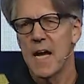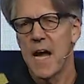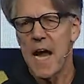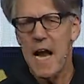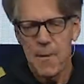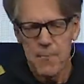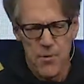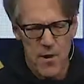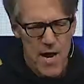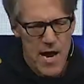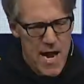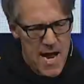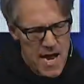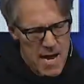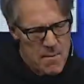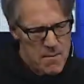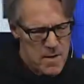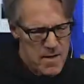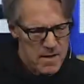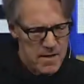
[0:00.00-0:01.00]

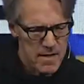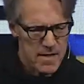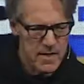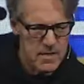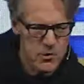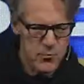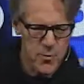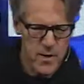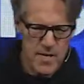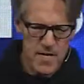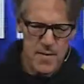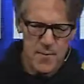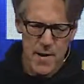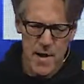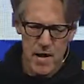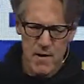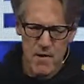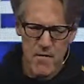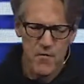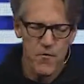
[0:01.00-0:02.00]
Abraham is written
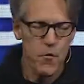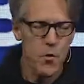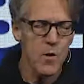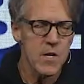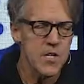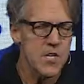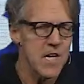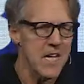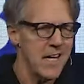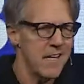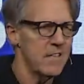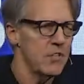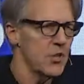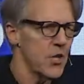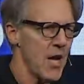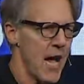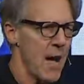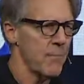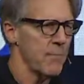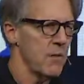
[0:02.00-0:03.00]
about in fourteen
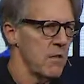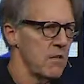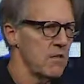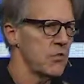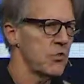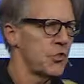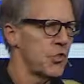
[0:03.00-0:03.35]
chapters,